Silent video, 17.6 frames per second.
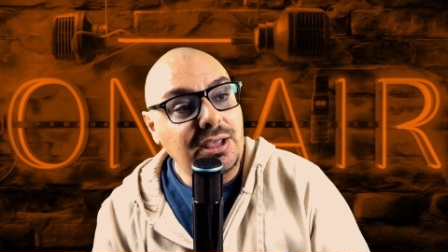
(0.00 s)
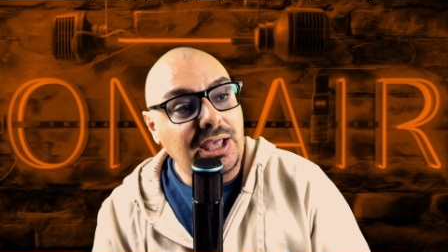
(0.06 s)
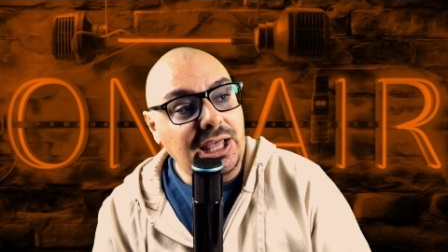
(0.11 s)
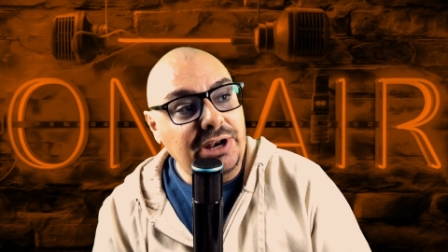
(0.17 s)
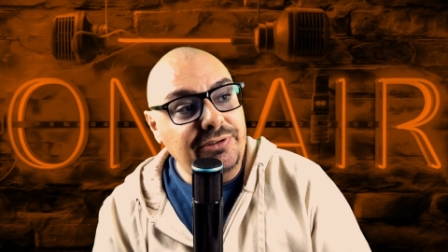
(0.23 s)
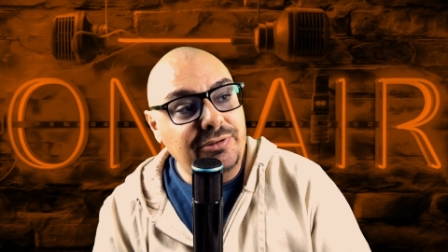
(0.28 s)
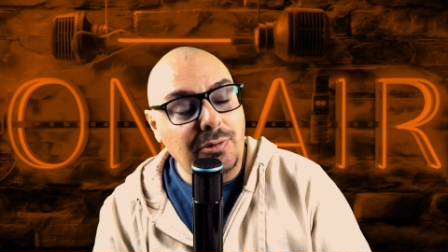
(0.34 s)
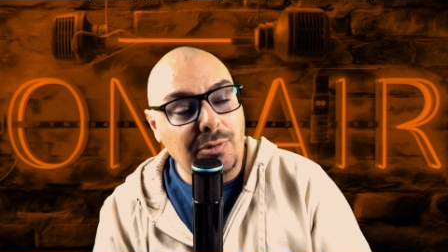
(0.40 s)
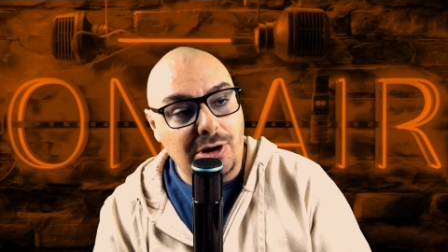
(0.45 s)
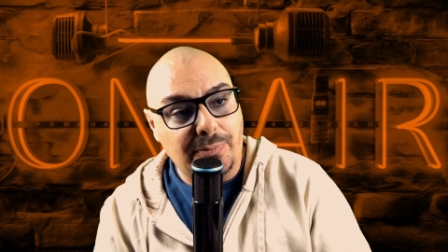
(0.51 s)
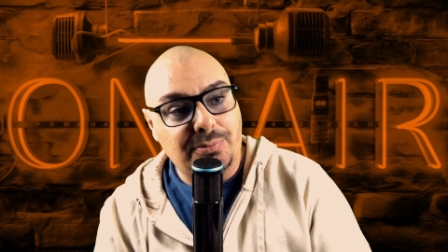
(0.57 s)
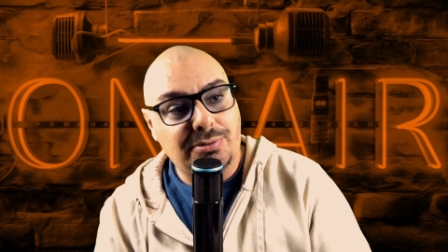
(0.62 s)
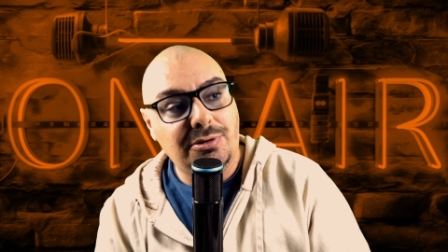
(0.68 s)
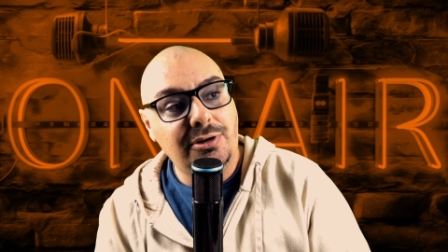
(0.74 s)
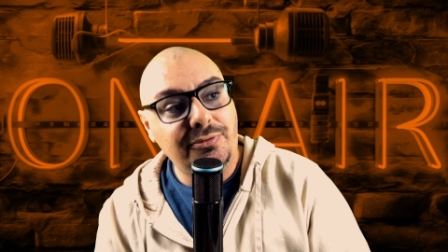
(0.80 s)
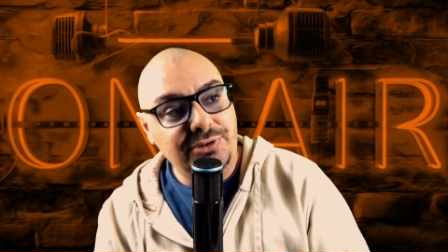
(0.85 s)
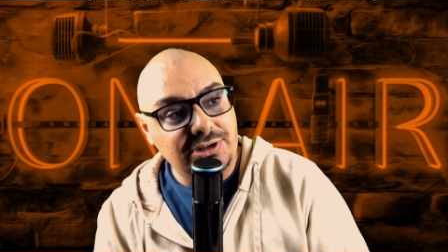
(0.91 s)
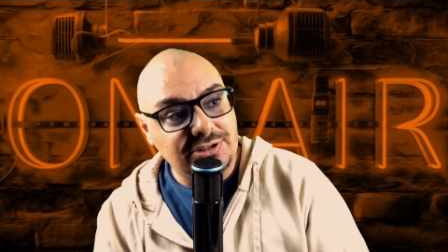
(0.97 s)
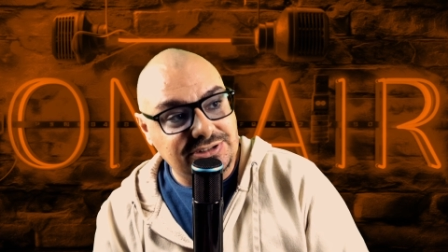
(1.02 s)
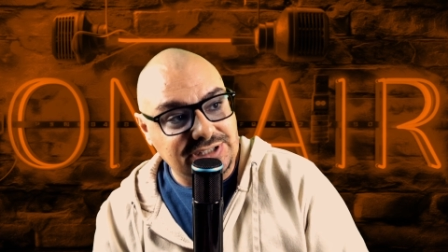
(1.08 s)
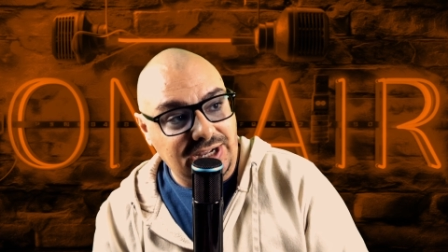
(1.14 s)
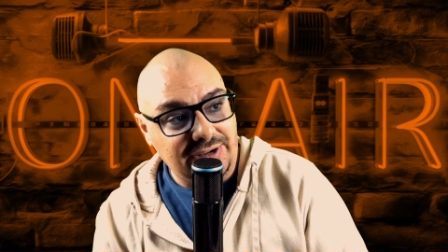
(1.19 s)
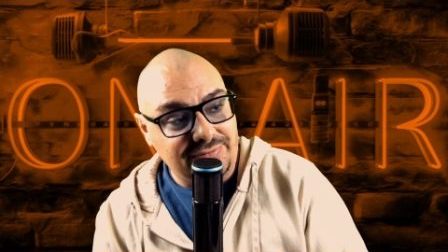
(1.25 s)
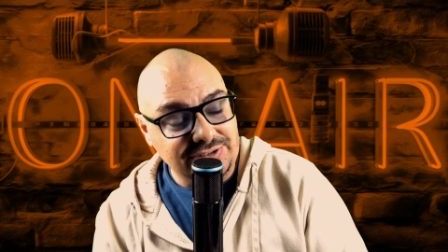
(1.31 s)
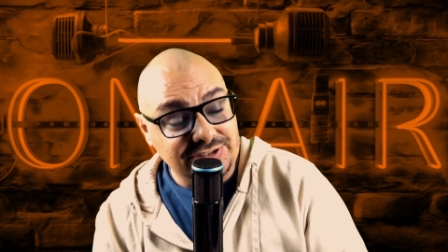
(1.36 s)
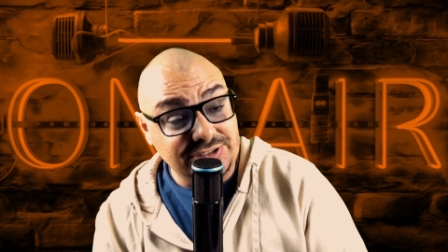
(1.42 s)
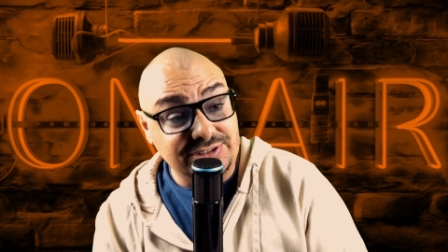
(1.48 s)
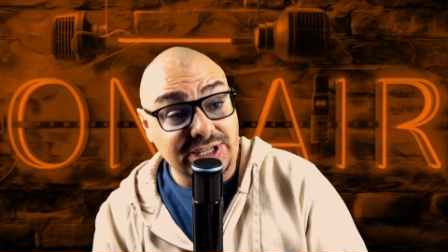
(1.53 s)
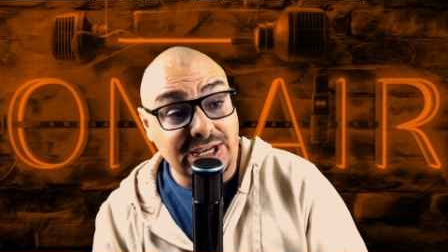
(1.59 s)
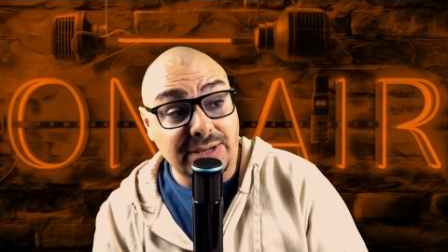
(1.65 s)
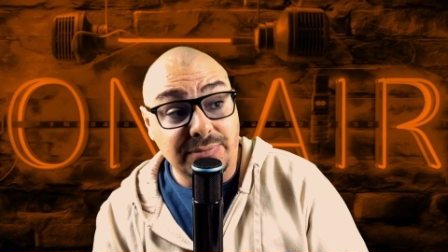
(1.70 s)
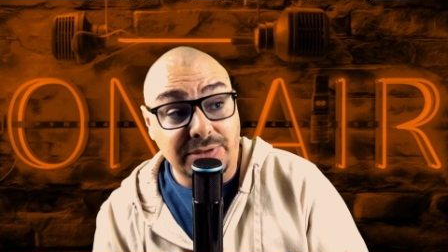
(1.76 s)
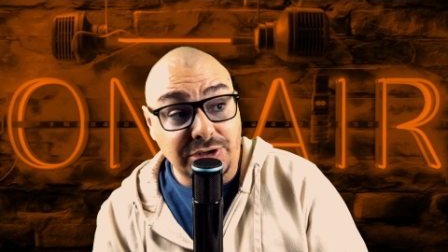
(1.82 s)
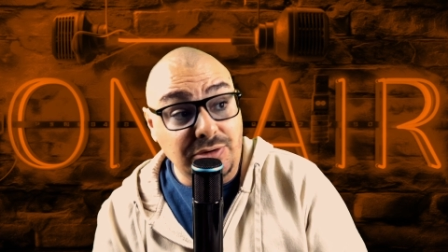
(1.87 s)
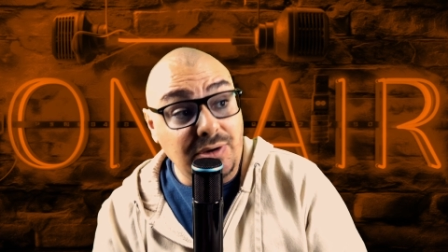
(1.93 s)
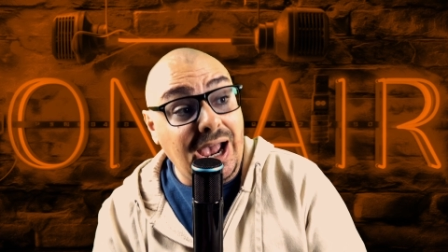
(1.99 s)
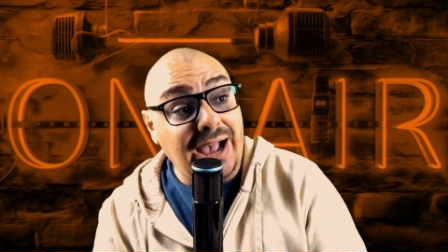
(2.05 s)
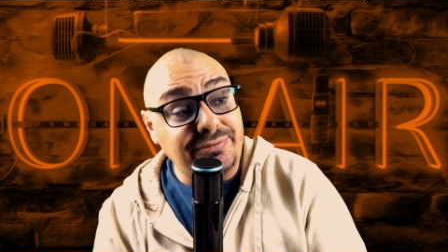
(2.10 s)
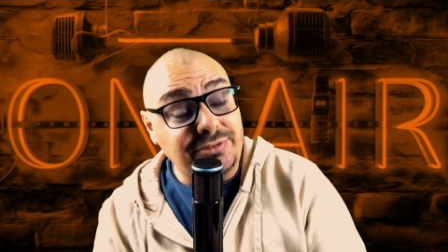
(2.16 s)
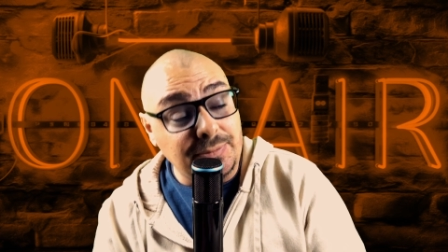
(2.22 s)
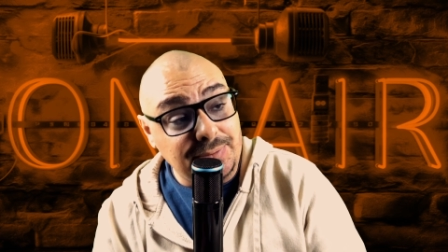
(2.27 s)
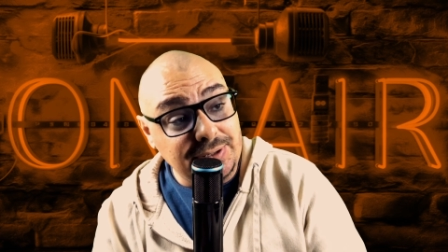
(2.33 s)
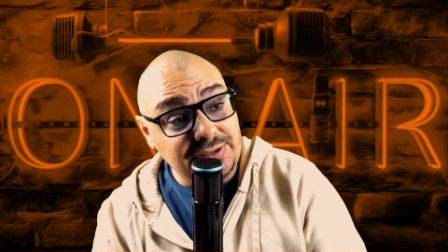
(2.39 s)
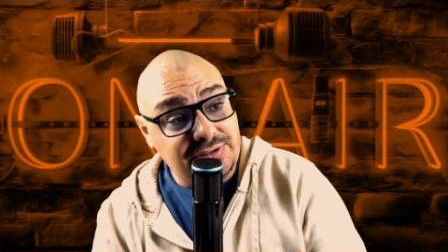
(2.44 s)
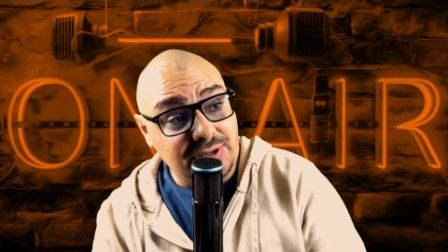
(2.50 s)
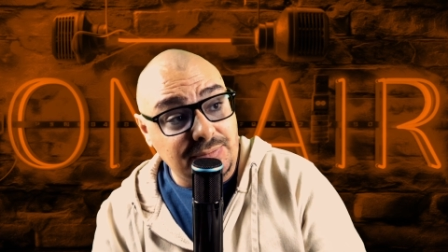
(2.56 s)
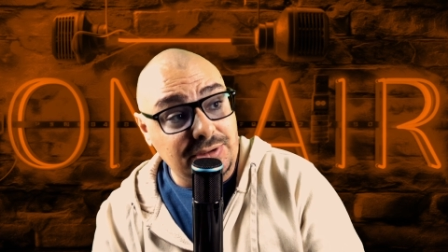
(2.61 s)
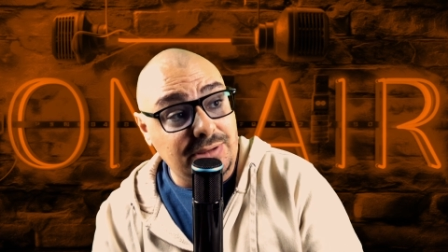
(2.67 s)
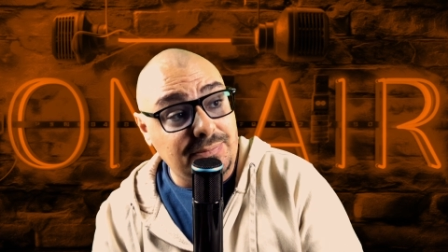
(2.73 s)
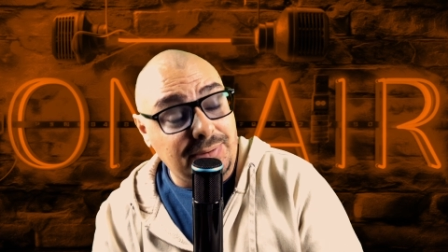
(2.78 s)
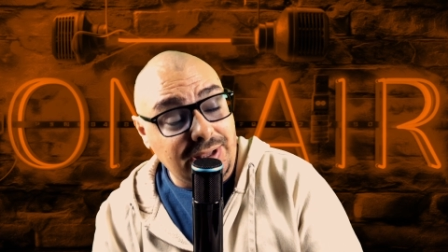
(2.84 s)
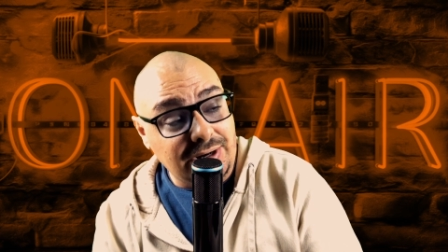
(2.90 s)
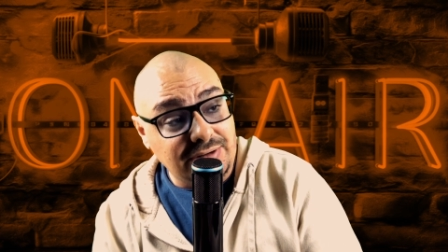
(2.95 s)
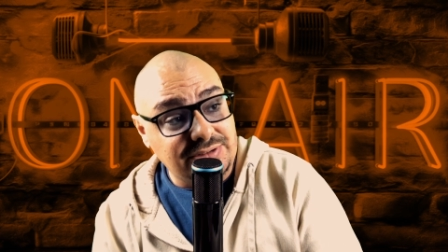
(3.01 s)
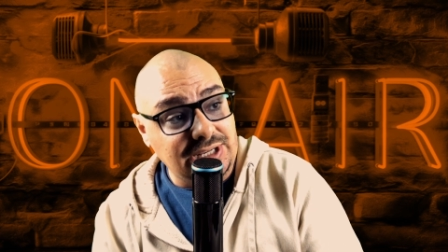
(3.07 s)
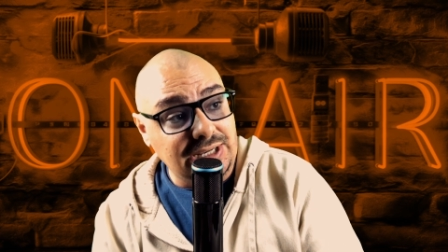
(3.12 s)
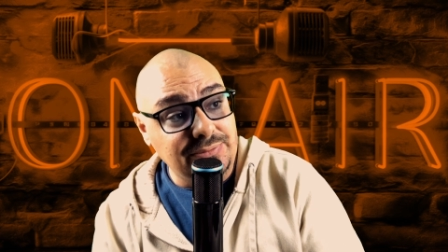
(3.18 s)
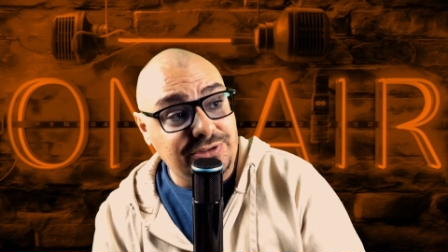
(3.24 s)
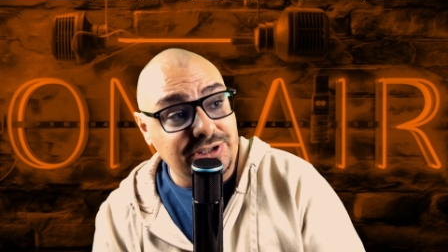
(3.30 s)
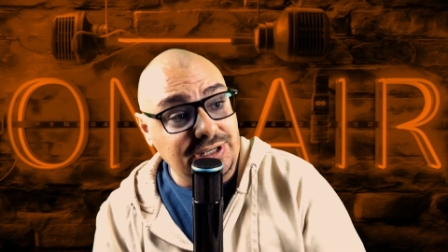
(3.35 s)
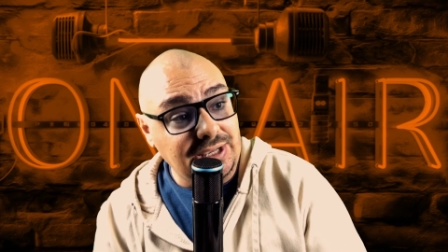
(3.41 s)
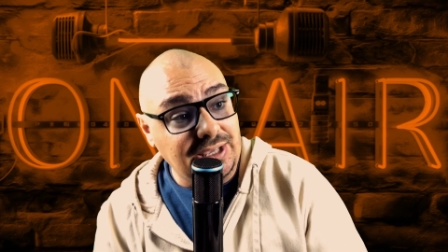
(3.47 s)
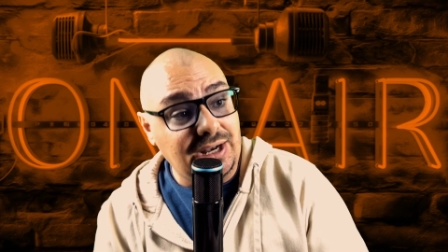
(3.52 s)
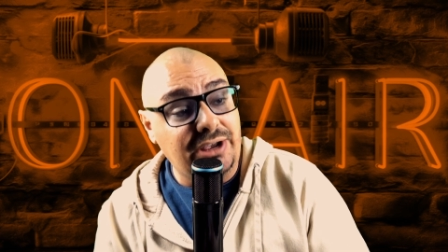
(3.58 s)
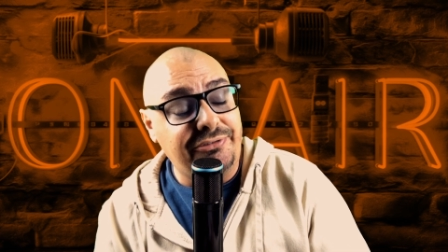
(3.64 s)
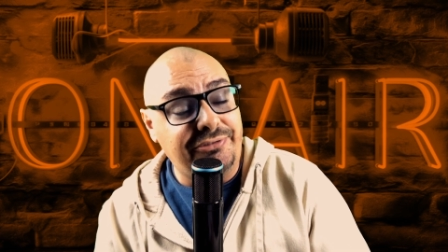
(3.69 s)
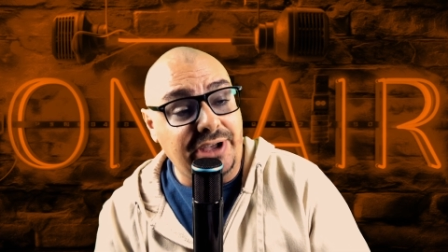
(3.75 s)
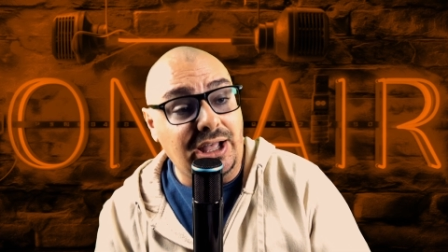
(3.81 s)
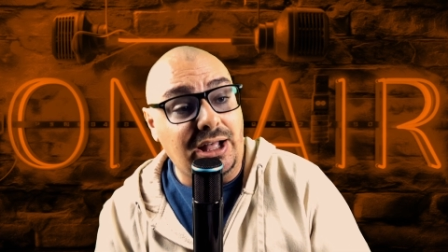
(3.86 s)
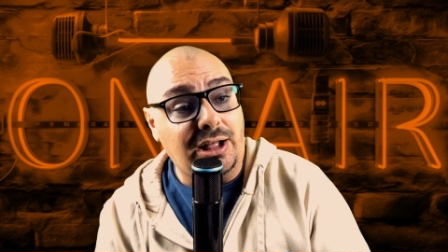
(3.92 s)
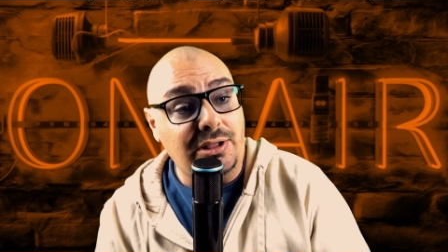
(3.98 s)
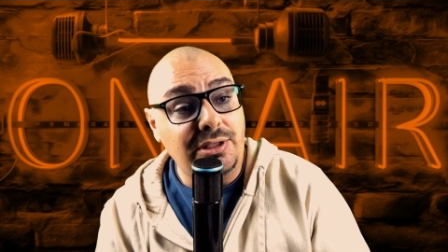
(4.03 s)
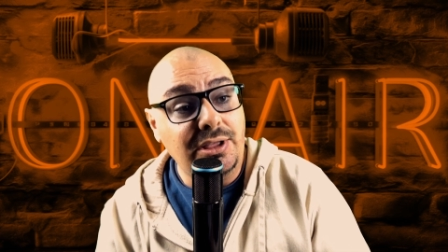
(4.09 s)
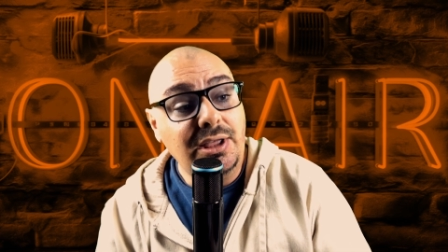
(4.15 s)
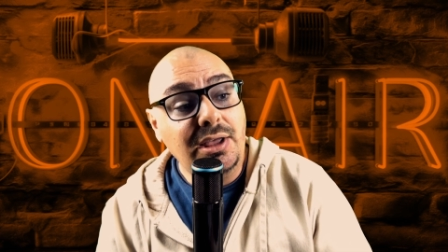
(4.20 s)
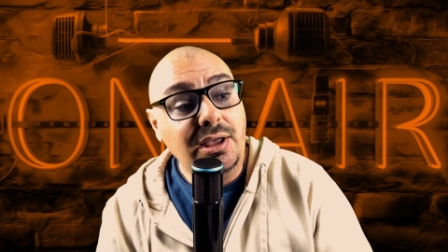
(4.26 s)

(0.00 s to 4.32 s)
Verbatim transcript: And if you want to prove yourself as a team, then you have to beat some of the better teams in the NFL.